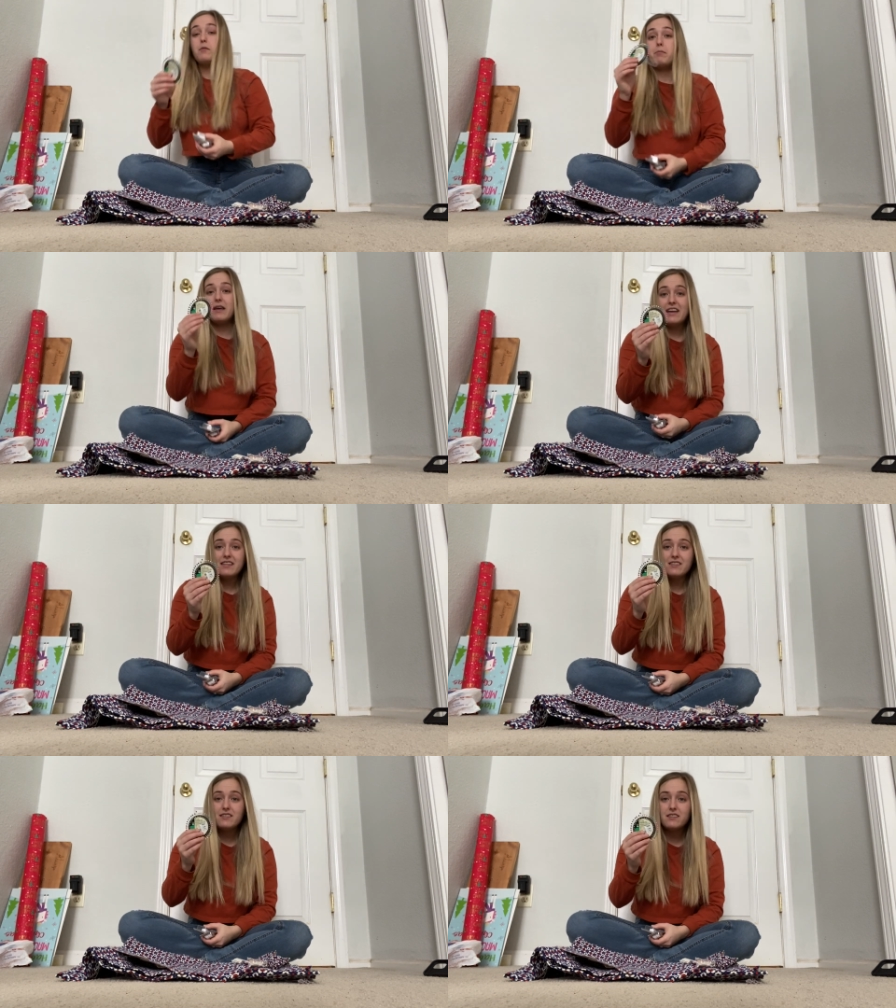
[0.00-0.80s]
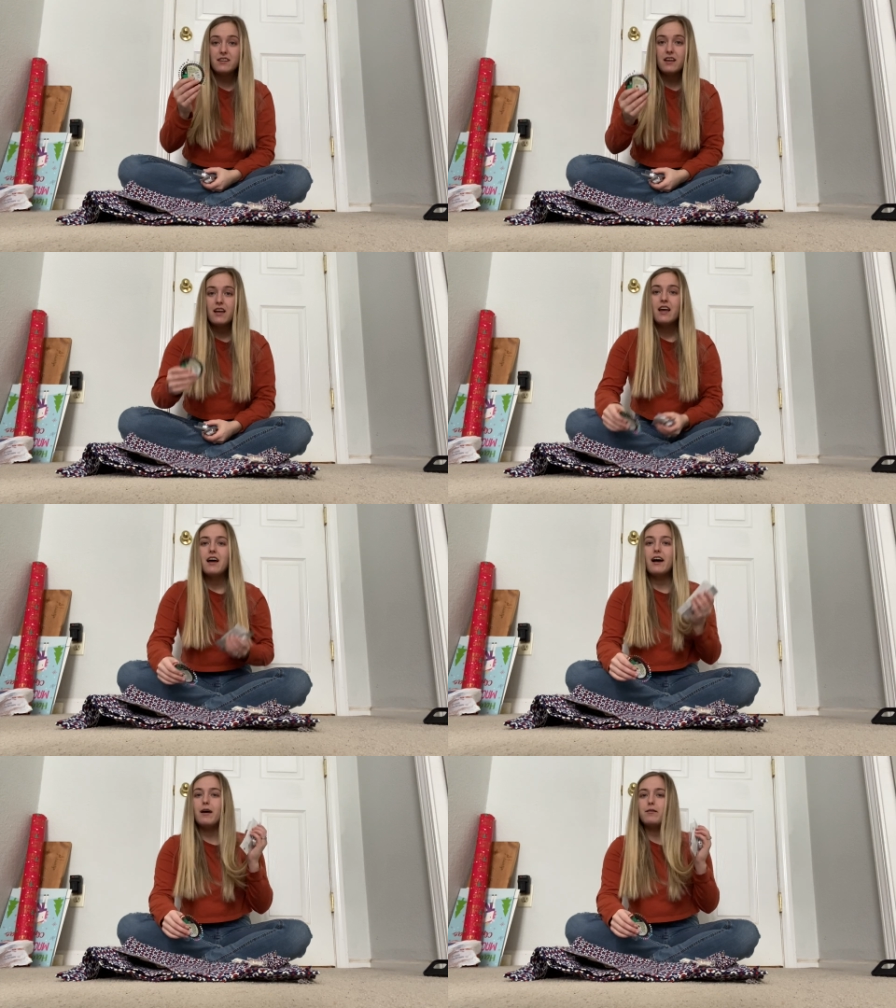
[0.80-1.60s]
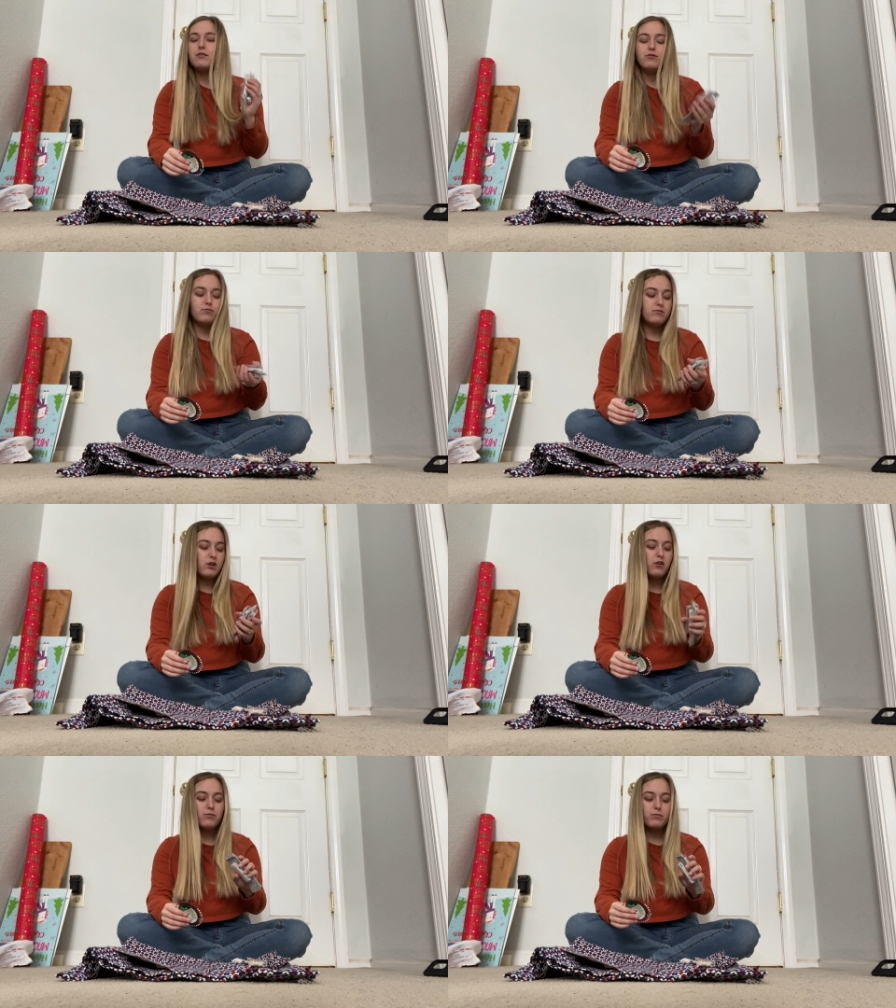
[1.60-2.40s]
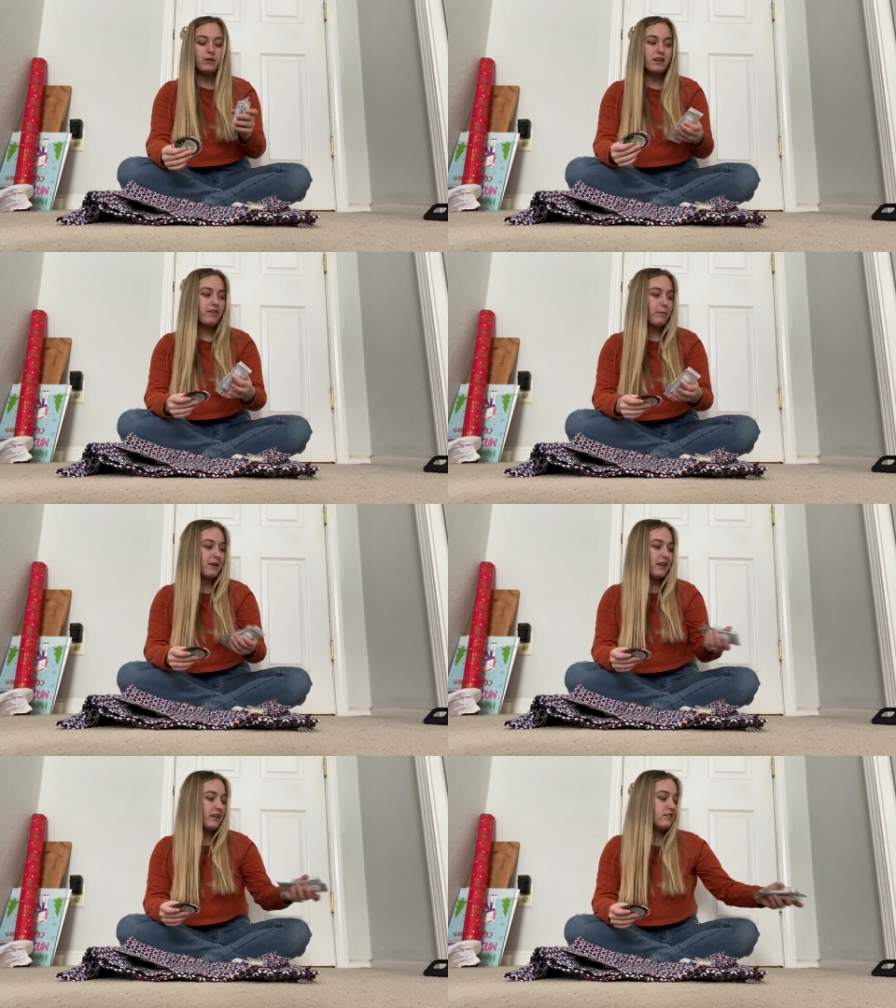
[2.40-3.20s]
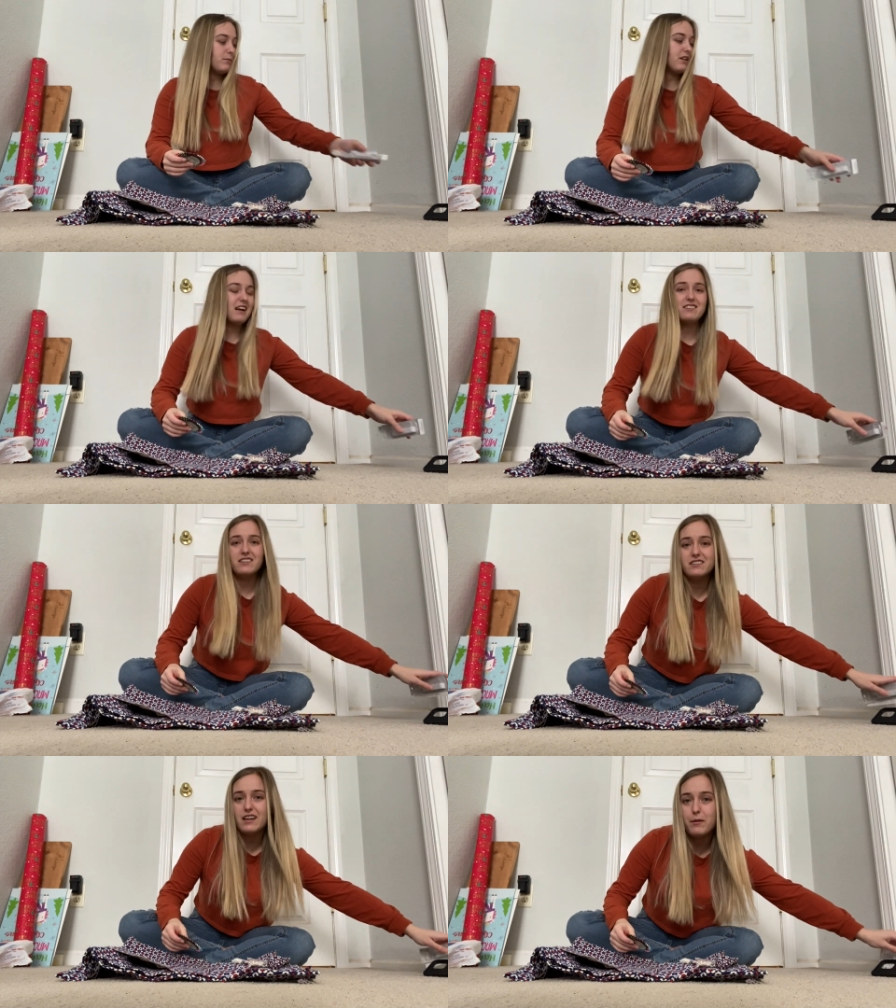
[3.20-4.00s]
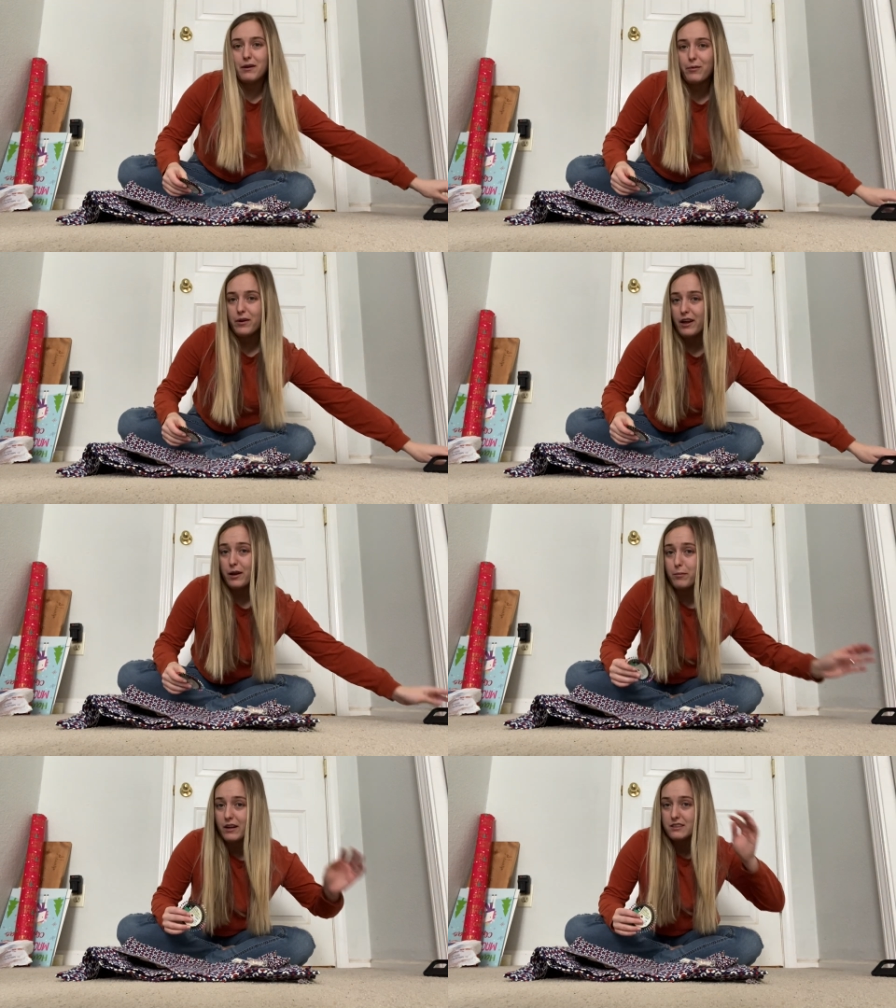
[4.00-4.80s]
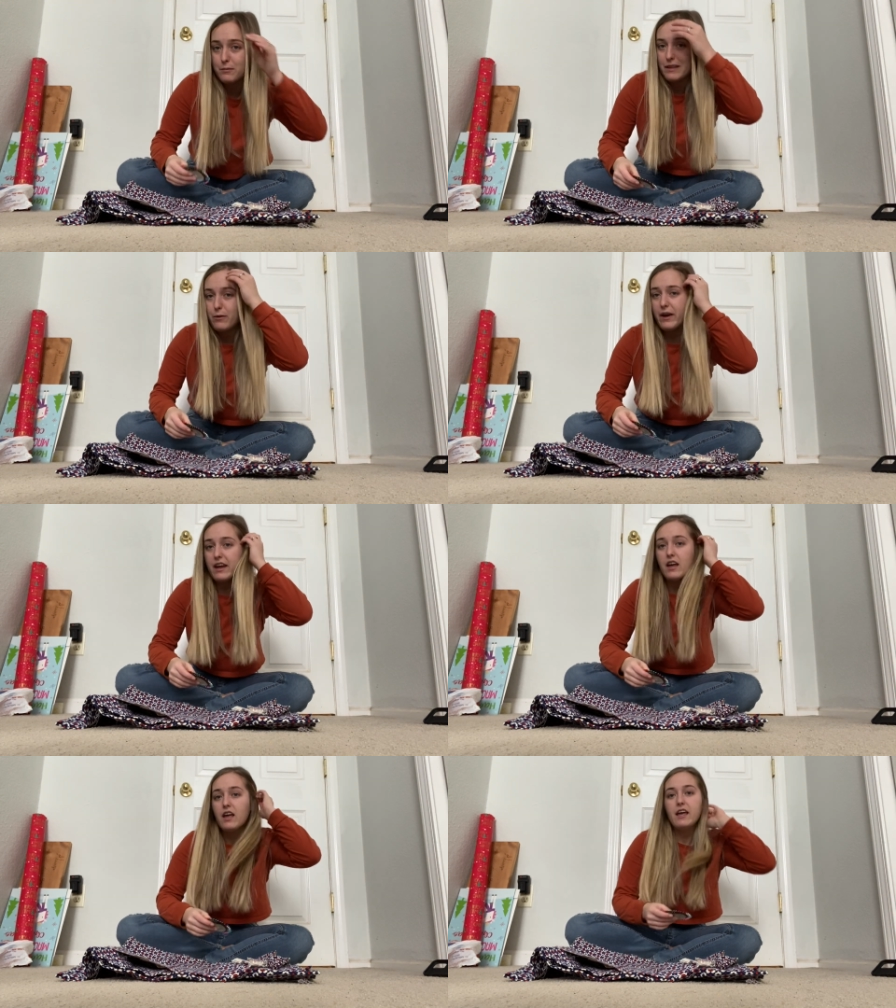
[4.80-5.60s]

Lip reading: pins. I don't believe I'm gonna need some elastic today, but I went on and bought some anyway.